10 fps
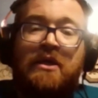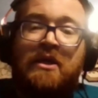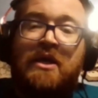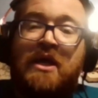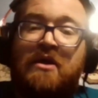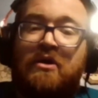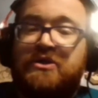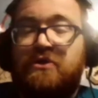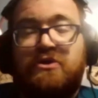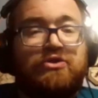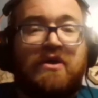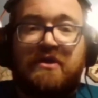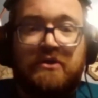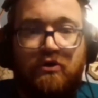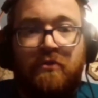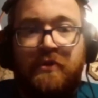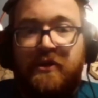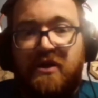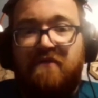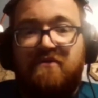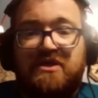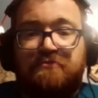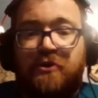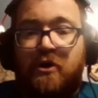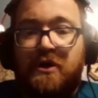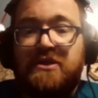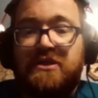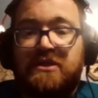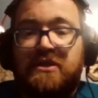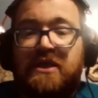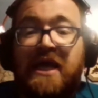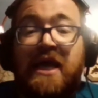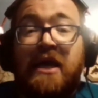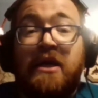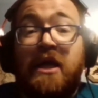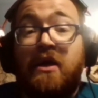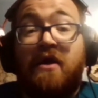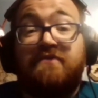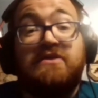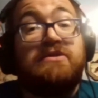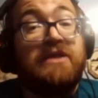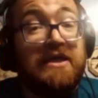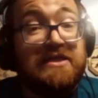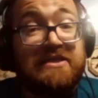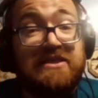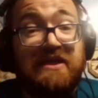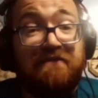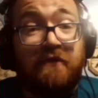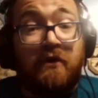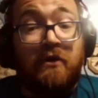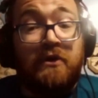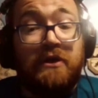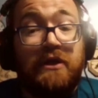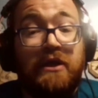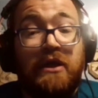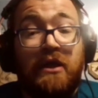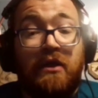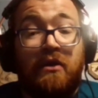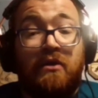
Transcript: And also the strength and durability of these parties can and often does differ in